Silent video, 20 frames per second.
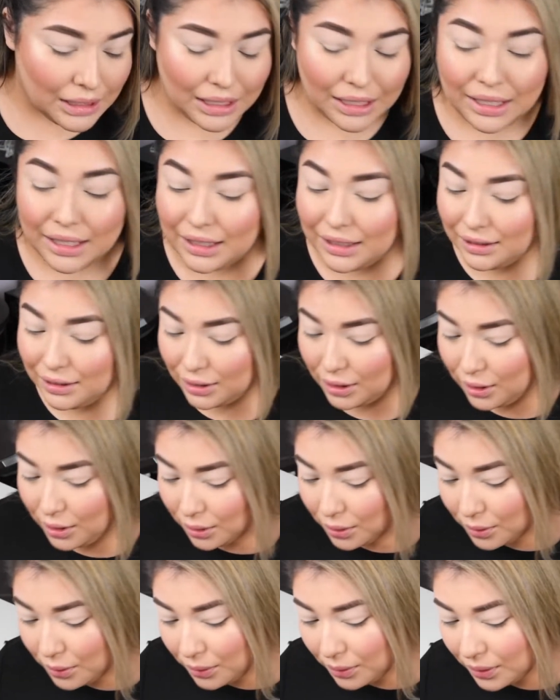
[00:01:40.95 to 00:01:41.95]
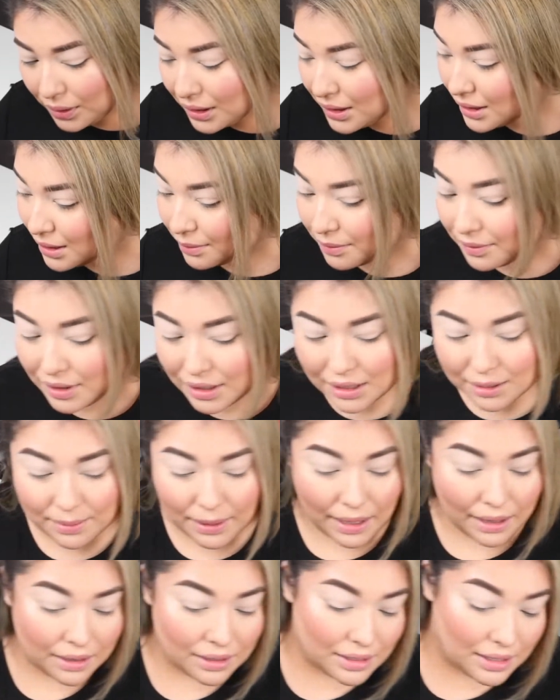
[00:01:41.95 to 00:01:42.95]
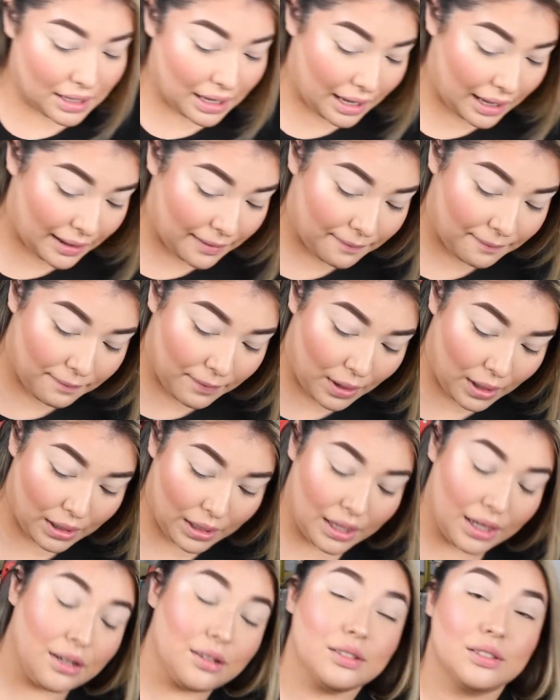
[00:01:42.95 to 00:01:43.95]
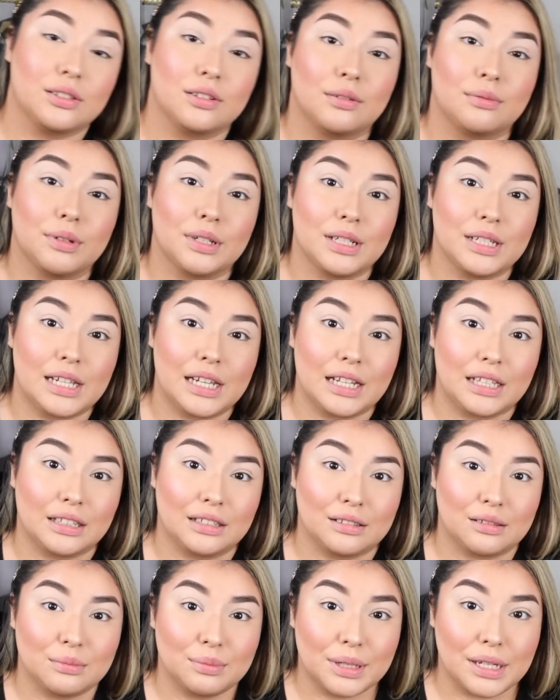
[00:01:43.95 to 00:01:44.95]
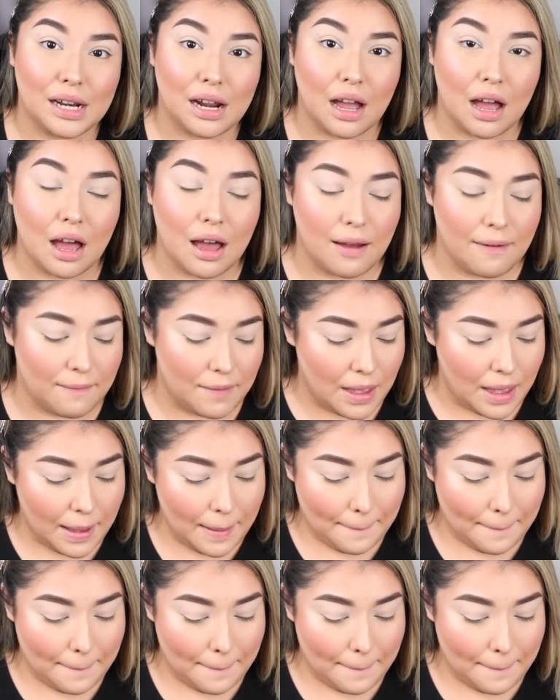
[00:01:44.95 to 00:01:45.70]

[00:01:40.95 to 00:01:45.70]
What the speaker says: I know that some of these palettes have fallout, so I'm going to take a little bit of